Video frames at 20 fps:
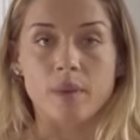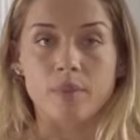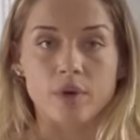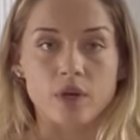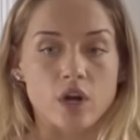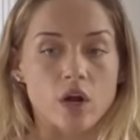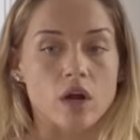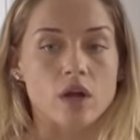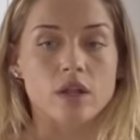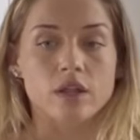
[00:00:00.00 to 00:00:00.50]

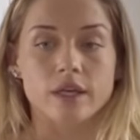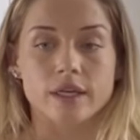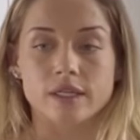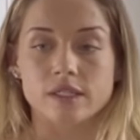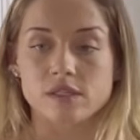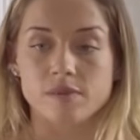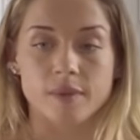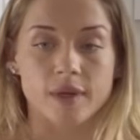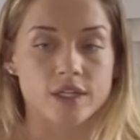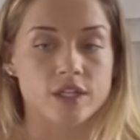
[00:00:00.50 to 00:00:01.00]
pepper,
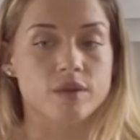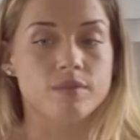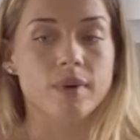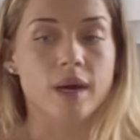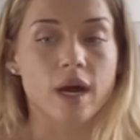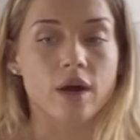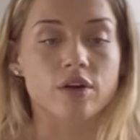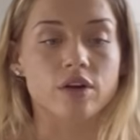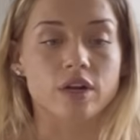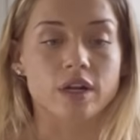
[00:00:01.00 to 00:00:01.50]
garlic, some onion
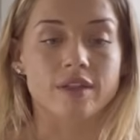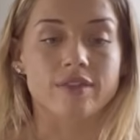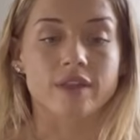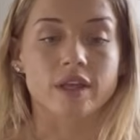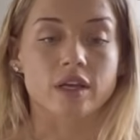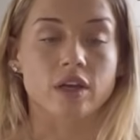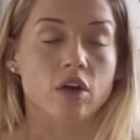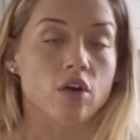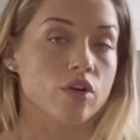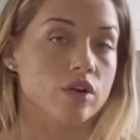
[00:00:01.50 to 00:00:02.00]
powder, and
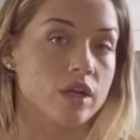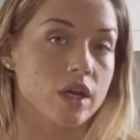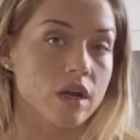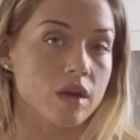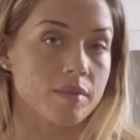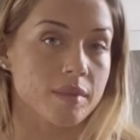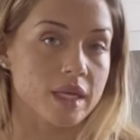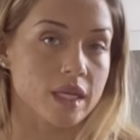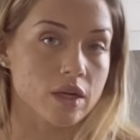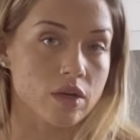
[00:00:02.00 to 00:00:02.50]
then
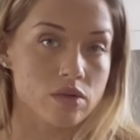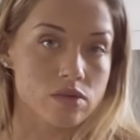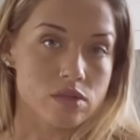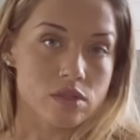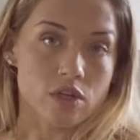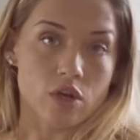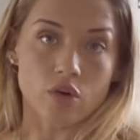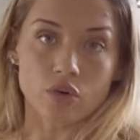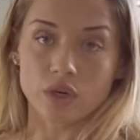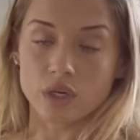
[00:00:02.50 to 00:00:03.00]
coconut
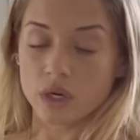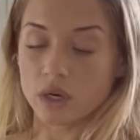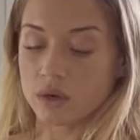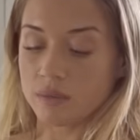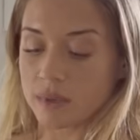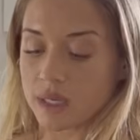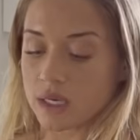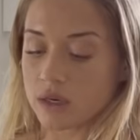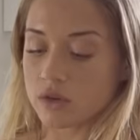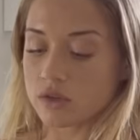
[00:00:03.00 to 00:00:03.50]
aminos. Coconut
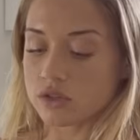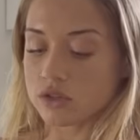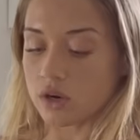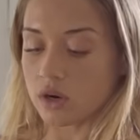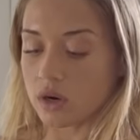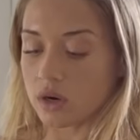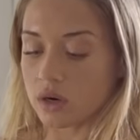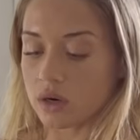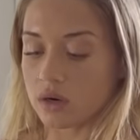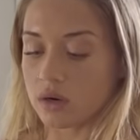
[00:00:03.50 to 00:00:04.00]
aminos
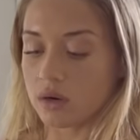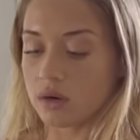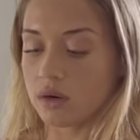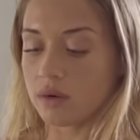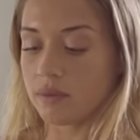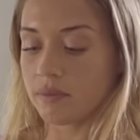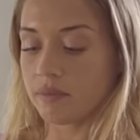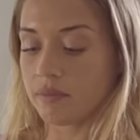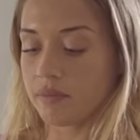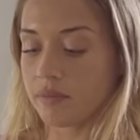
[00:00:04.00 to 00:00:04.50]
are
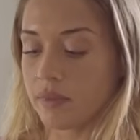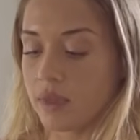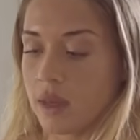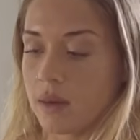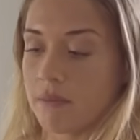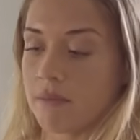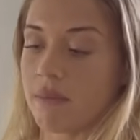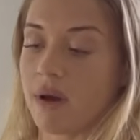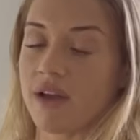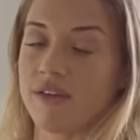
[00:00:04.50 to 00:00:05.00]

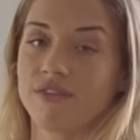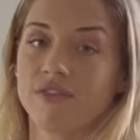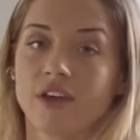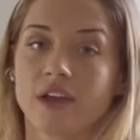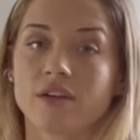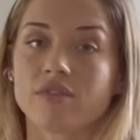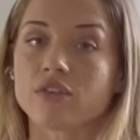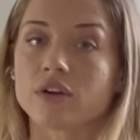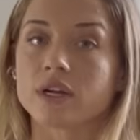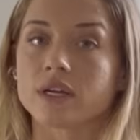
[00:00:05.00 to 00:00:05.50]
my
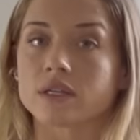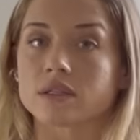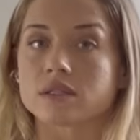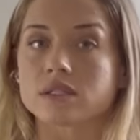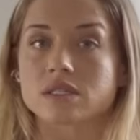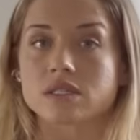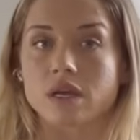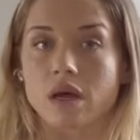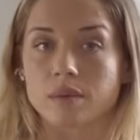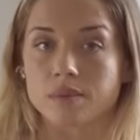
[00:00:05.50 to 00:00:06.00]

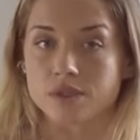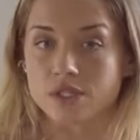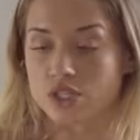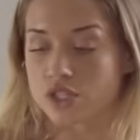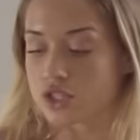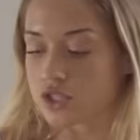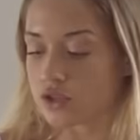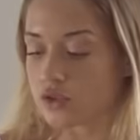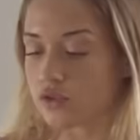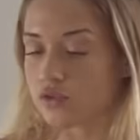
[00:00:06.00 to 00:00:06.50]
favorite
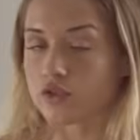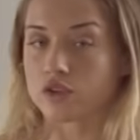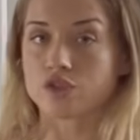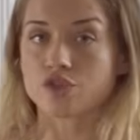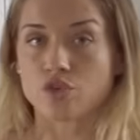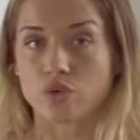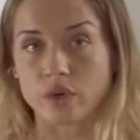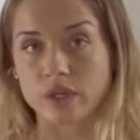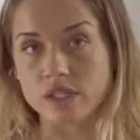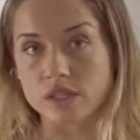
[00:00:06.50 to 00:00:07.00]
substitute for
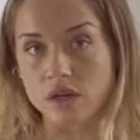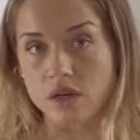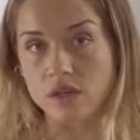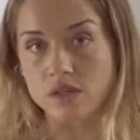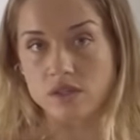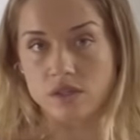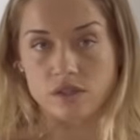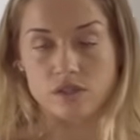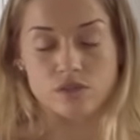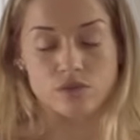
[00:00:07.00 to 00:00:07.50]
soy
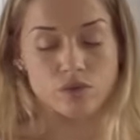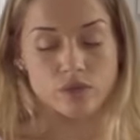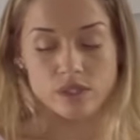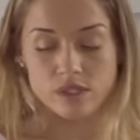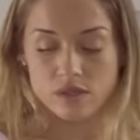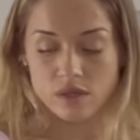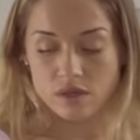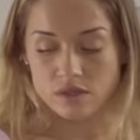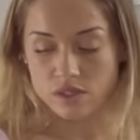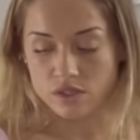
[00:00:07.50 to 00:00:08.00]
sauce, because soy
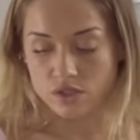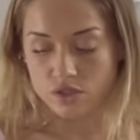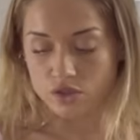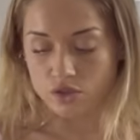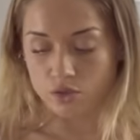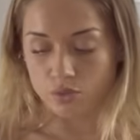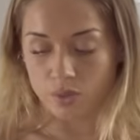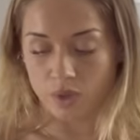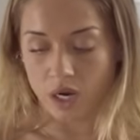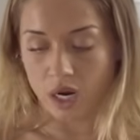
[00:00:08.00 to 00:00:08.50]
sauce is
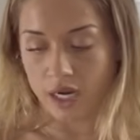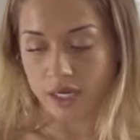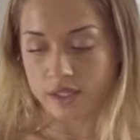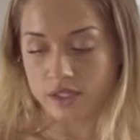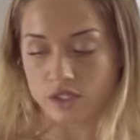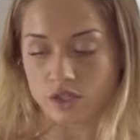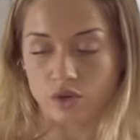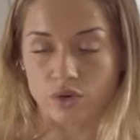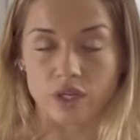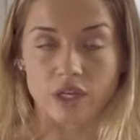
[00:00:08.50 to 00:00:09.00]
super high
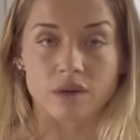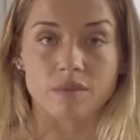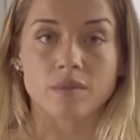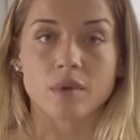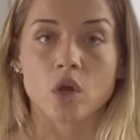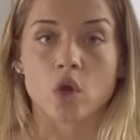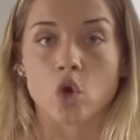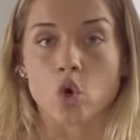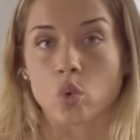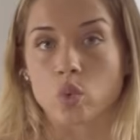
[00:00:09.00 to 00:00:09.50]
in
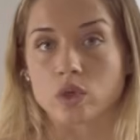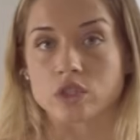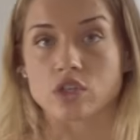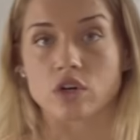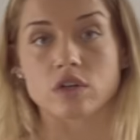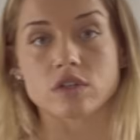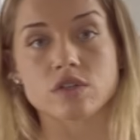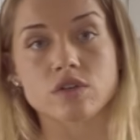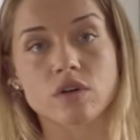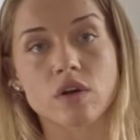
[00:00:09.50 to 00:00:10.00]
sodium. which
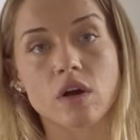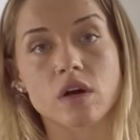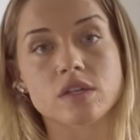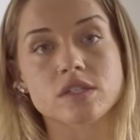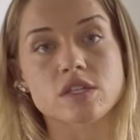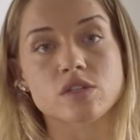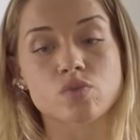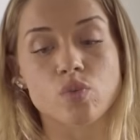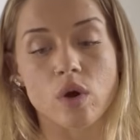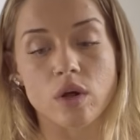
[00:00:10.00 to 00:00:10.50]
also
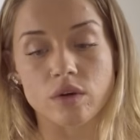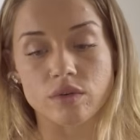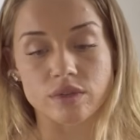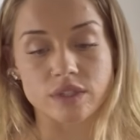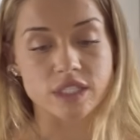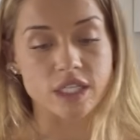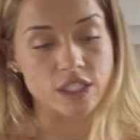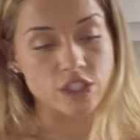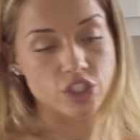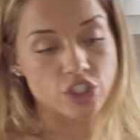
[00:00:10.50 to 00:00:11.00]
causes water
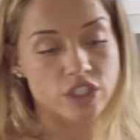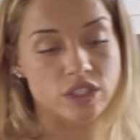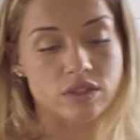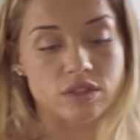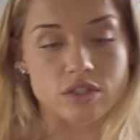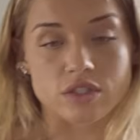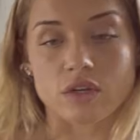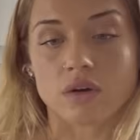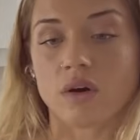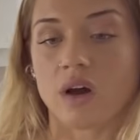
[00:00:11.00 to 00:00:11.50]

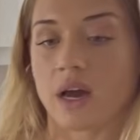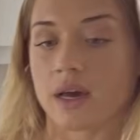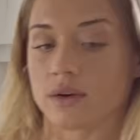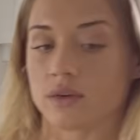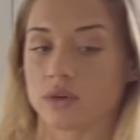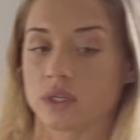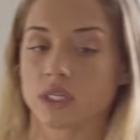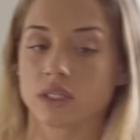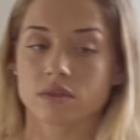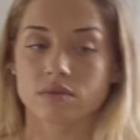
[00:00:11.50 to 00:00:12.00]
retention. So I
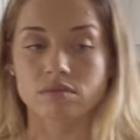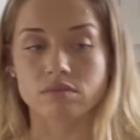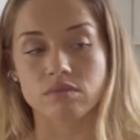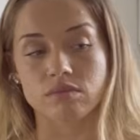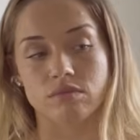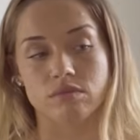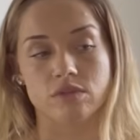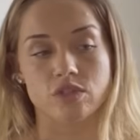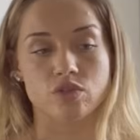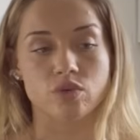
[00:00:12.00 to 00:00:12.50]
don't eat
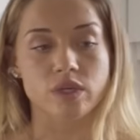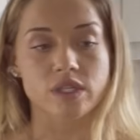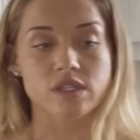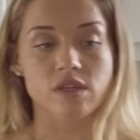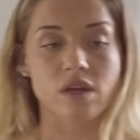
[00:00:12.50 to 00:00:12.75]
soy